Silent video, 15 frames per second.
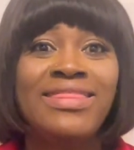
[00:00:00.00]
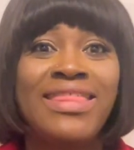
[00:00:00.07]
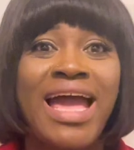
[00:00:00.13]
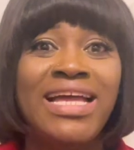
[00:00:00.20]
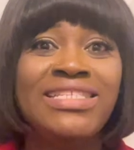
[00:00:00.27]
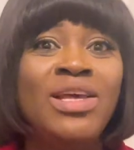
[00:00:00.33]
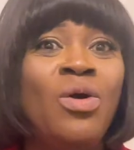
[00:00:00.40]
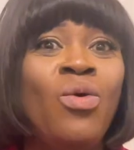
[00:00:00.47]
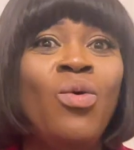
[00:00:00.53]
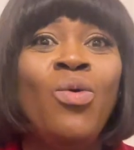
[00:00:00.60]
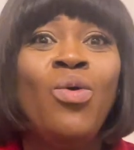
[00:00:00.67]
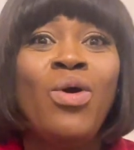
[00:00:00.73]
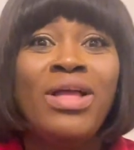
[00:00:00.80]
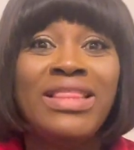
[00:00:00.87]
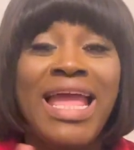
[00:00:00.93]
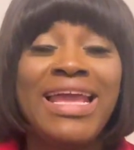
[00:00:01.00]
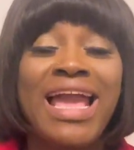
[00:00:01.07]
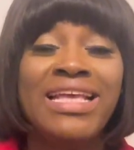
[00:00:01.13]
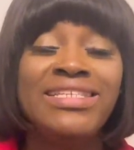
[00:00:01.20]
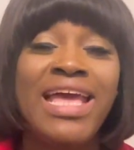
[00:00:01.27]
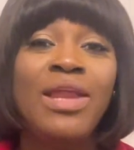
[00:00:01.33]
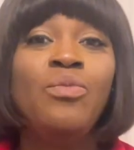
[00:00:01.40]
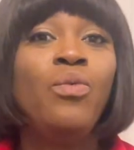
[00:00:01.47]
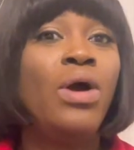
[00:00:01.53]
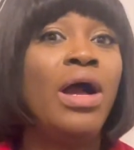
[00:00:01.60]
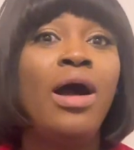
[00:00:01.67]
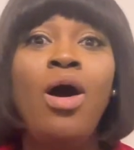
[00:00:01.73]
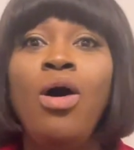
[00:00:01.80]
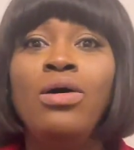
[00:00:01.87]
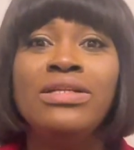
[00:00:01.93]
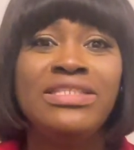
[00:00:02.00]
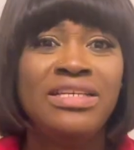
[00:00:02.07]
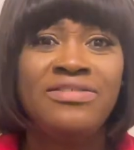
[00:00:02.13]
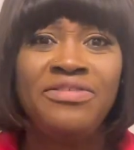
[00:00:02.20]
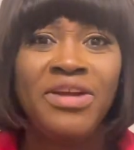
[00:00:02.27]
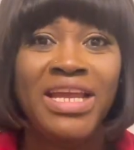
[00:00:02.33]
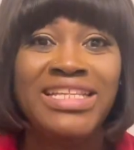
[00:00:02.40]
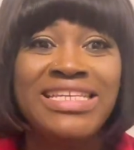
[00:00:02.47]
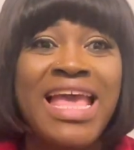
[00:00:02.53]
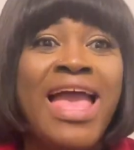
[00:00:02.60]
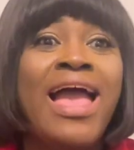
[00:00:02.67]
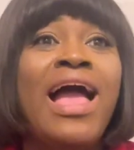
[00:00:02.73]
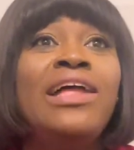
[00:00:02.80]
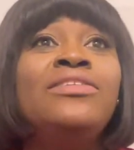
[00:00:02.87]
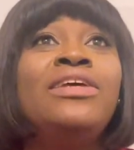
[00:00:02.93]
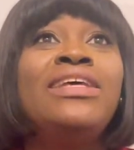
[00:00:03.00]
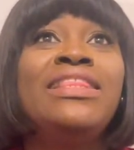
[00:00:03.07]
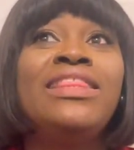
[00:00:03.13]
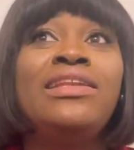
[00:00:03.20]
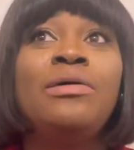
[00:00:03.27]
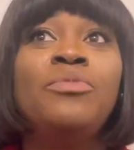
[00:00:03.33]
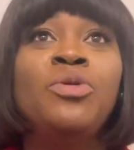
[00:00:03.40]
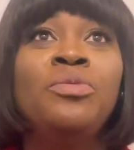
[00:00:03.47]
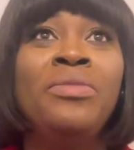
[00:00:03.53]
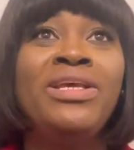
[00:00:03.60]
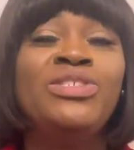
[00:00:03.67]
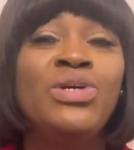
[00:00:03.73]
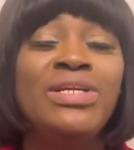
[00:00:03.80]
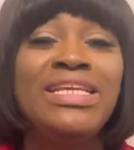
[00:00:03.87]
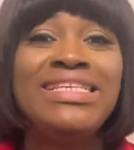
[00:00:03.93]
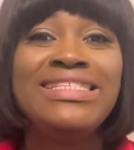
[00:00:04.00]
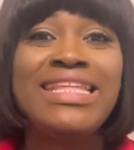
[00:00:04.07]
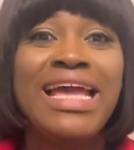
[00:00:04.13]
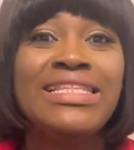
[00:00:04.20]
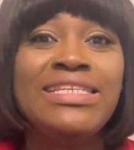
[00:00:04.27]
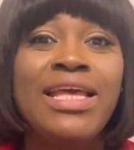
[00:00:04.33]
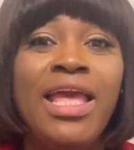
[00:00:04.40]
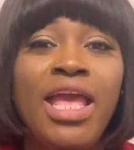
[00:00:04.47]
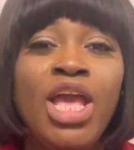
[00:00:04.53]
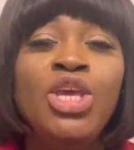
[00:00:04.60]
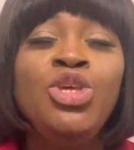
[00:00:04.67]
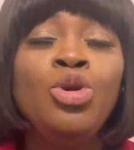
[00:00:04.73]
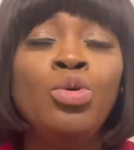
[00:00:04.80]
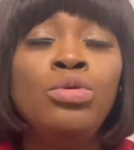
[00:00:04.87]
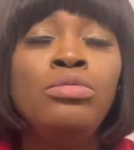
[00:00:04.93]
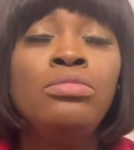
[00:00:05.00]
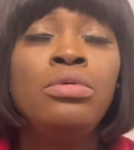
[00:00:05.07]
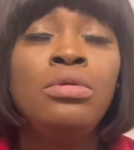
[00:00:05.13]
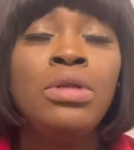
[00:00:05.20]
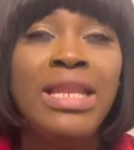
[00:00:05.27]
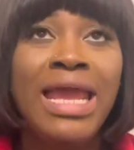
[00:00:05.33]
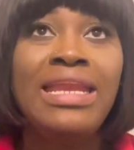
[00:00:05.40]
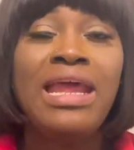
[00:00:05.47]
that, like I said, we're all different. Another thing I'm going to mention is that you learn